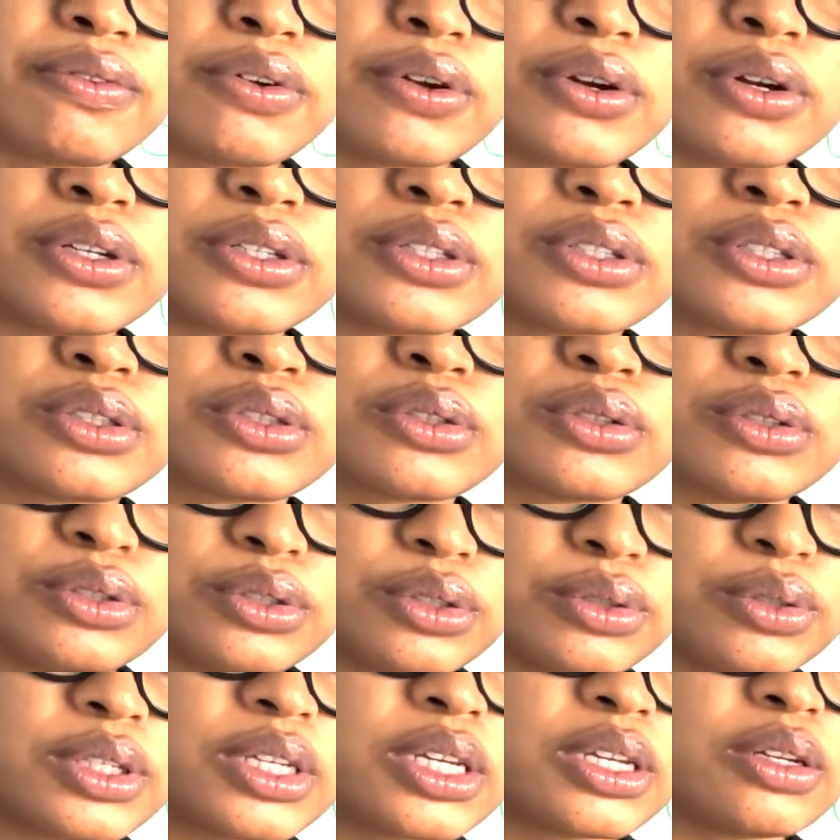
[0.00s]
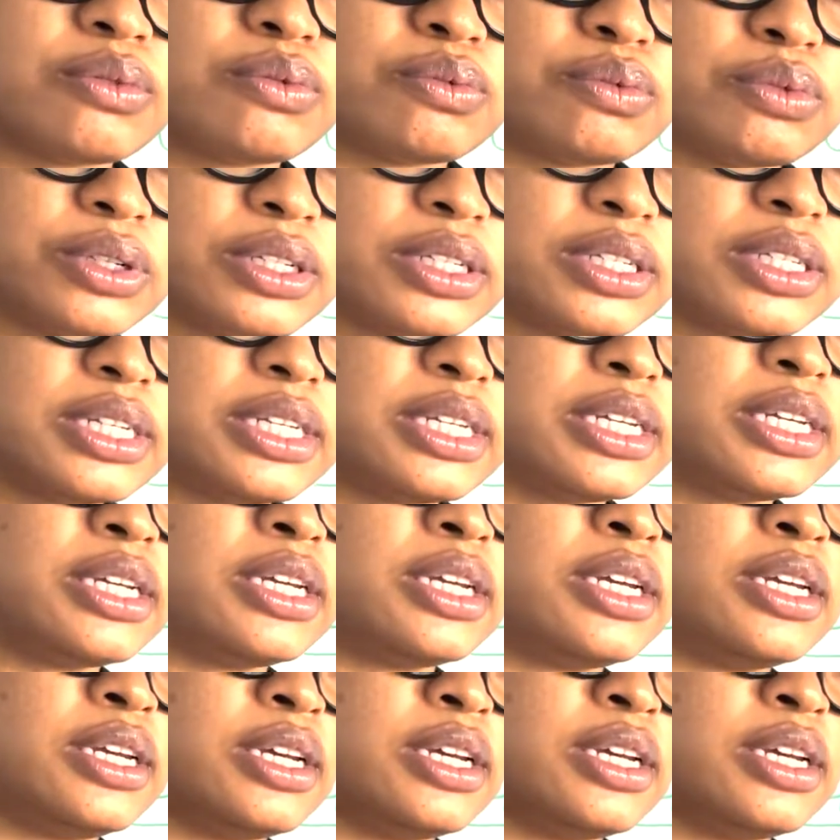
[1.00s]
first so you can really